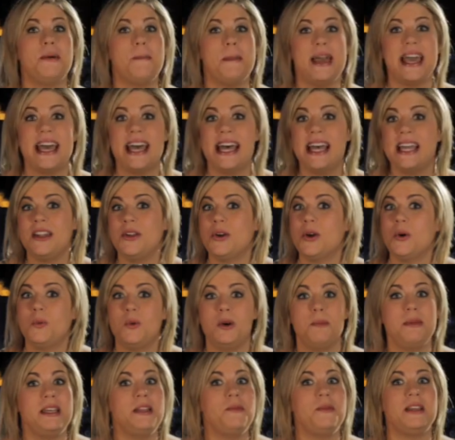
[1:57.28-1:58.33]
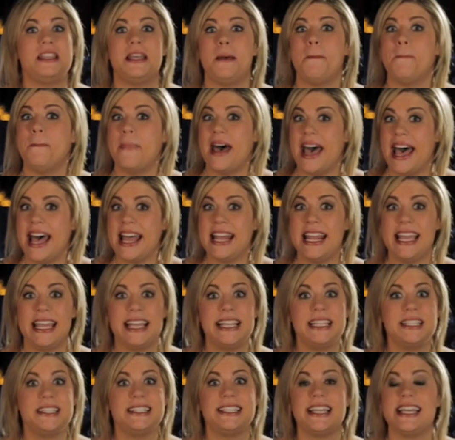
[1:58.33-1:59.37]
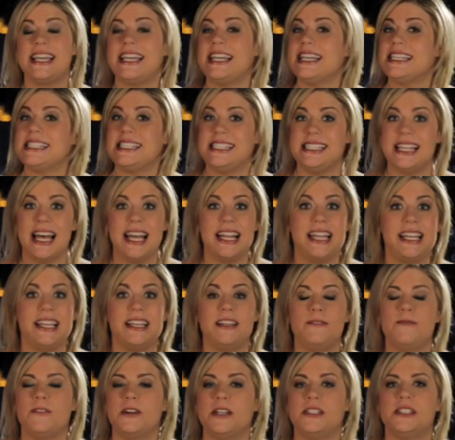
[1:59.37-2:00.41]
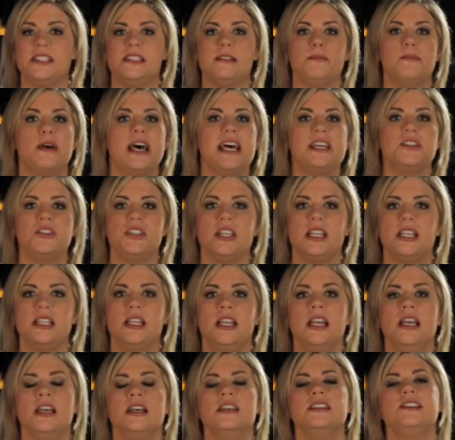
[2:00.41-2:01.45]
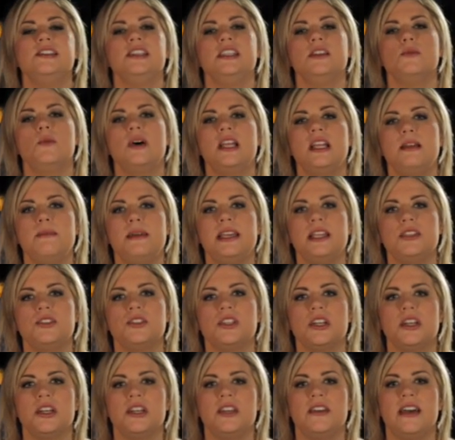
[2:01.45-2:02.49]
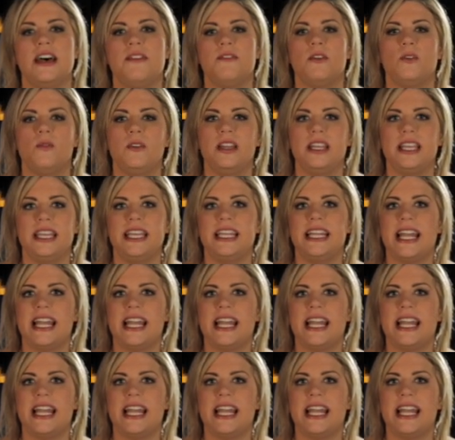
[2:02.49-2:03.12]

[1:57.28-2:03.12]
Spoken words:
man or a woman with a bad handshake is not a good first impression, so you want to make sure you have a really